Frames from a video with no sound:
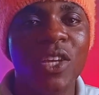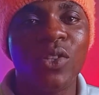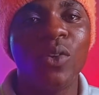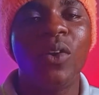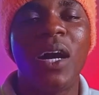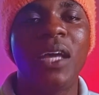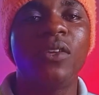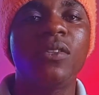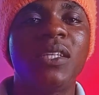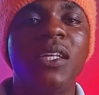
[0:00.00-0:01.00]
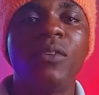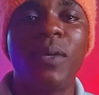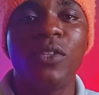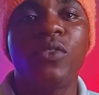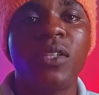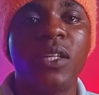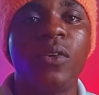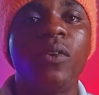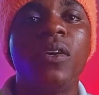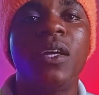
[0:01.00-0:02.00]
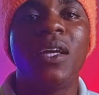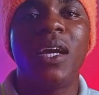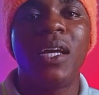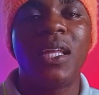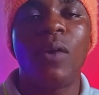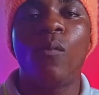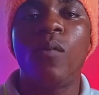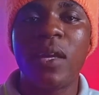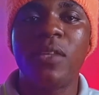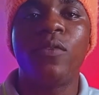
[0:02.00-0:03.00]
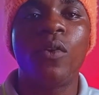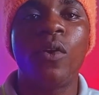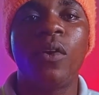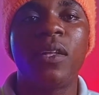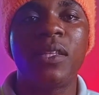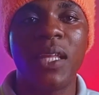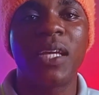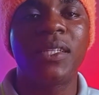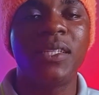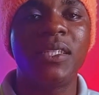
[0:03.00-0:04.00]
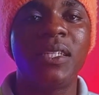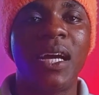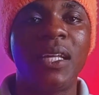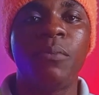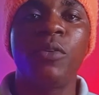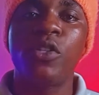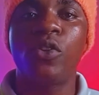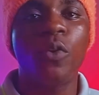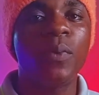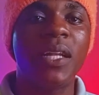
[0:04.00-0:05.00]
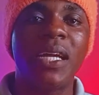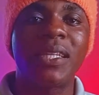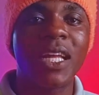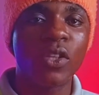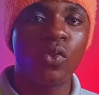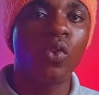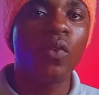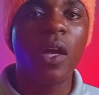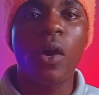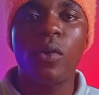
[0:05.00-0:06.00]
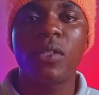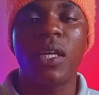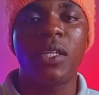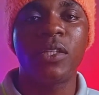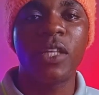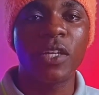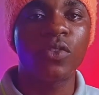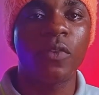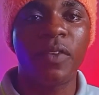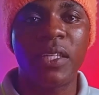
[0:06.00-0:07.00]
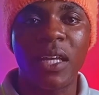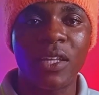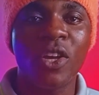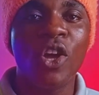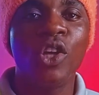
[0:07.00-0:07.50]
So I just started my YouTube channel and I went for tech niche and mixed it up with like tech tutorials and tech stuff like that.